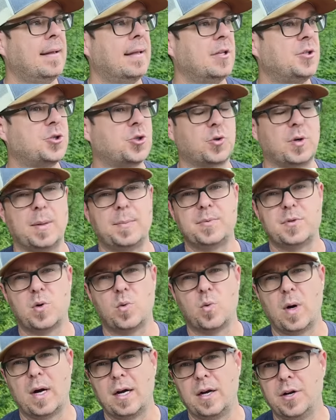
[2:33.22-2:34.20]
trip to
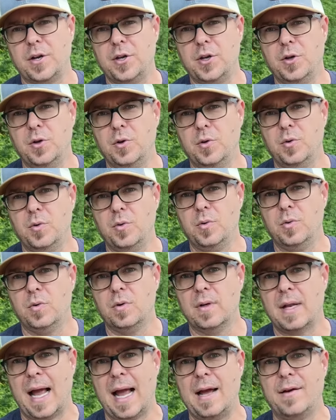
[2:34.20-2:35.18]
where you
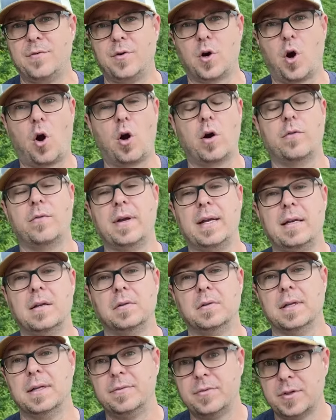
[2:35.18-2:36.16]
have your R V
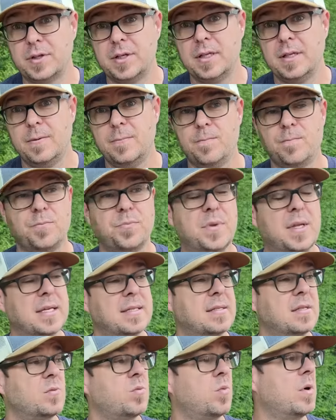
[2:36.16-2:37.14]
delivered. This
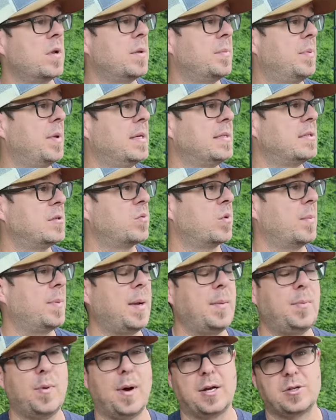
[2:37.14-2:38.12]
is one of the places where
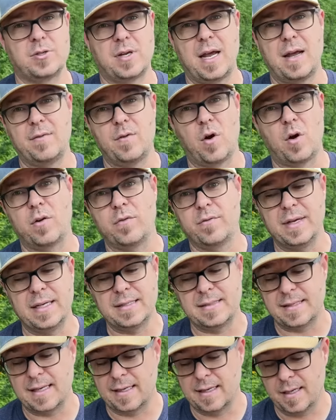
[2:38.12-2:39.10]
people actually have the R V
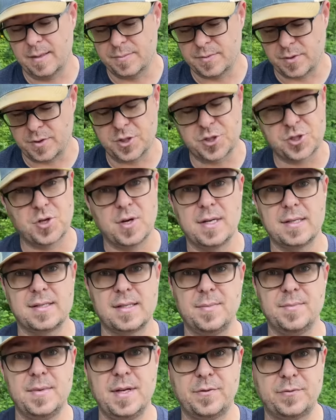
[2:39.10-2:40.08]
set up. So just trying
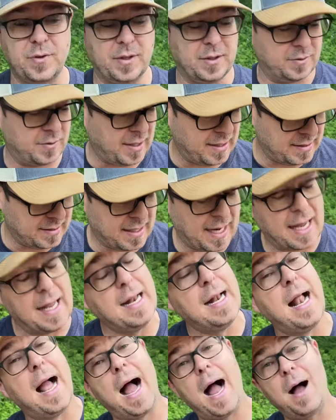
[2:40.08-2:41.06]
something different, right?
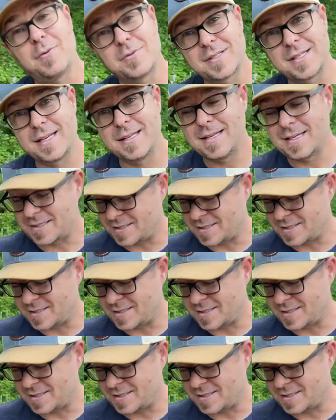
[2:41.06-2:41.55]
I will say this